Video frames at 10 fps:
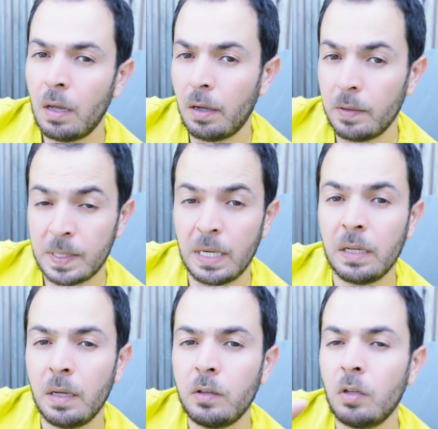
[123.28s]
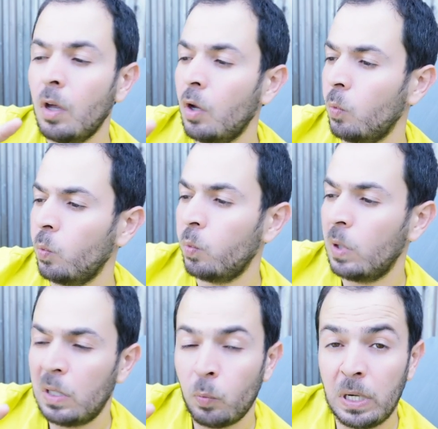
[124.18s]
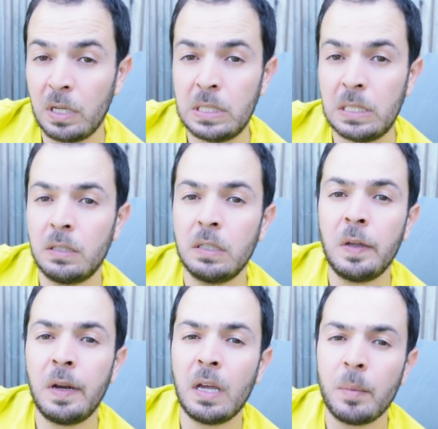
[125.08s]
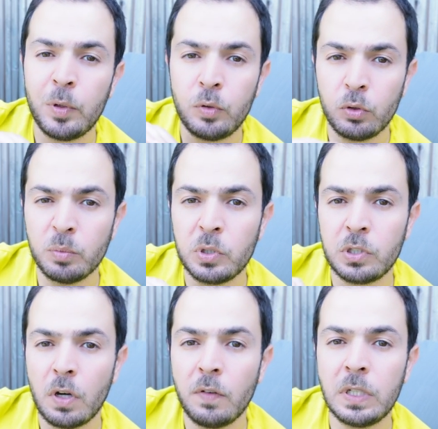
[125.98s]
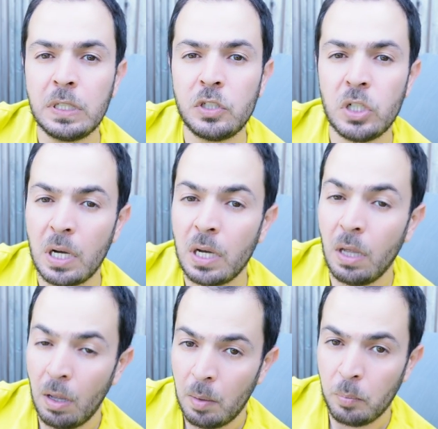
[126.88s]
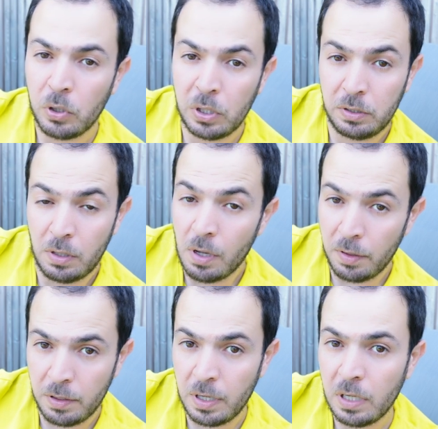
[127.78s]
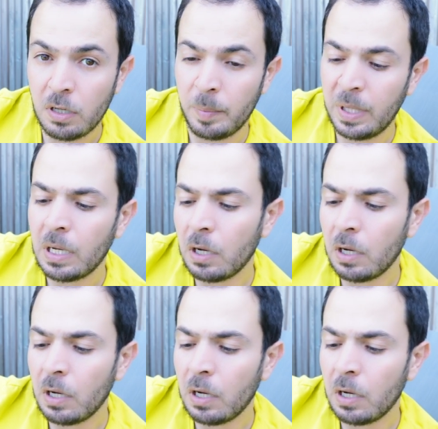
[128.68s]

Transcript: uh, selling it when i started hearing about the rumors of the dji pocket 3 coming